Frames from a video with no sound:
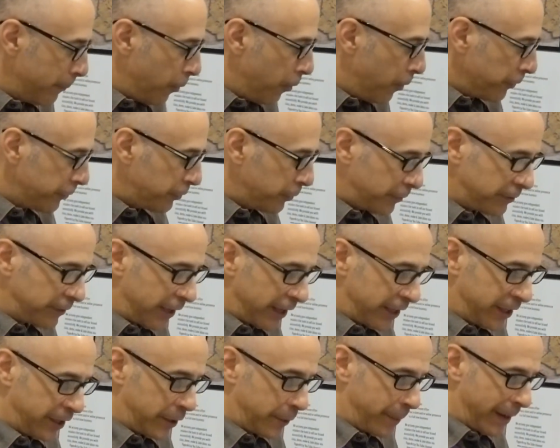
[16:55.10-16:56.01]
I'm also
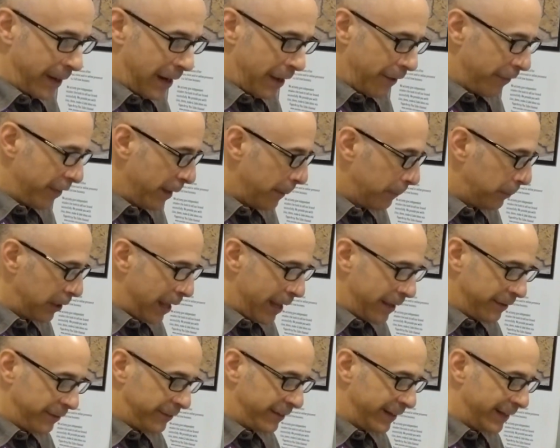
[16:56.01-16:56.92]
excited about how they
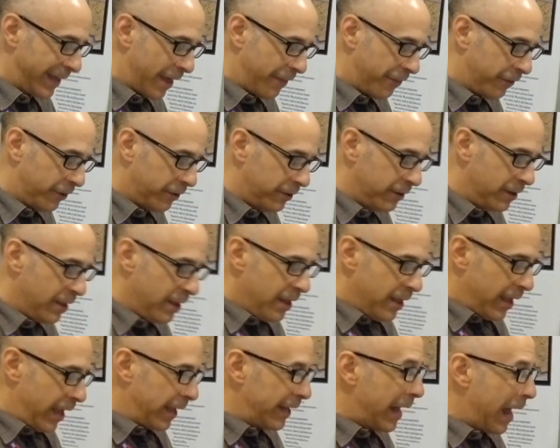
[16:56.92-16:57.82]
blend together
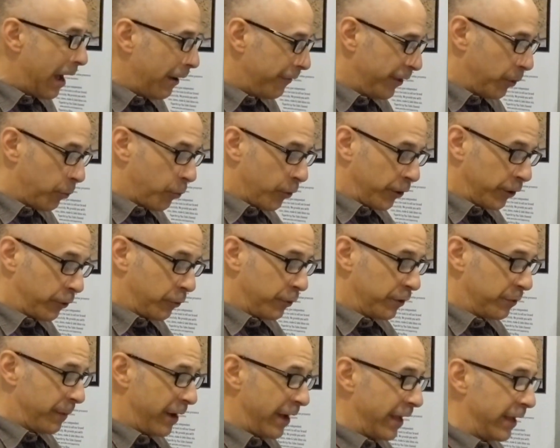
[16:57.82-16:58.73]
and how they work
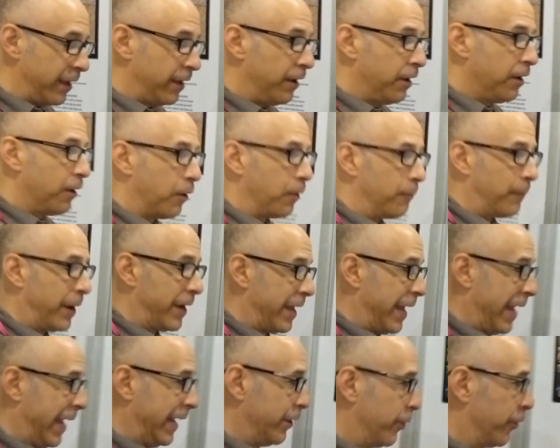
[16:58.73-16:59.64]
with my my
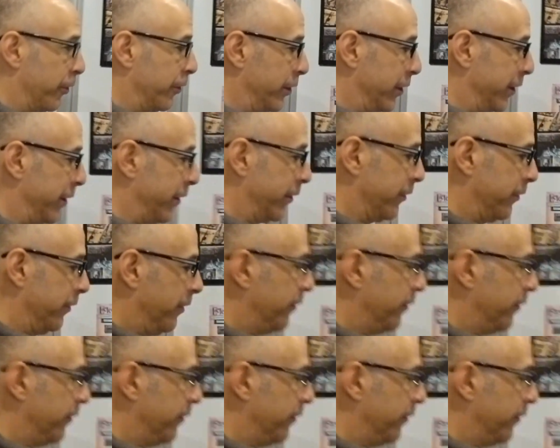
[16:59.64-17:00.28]
eight earlier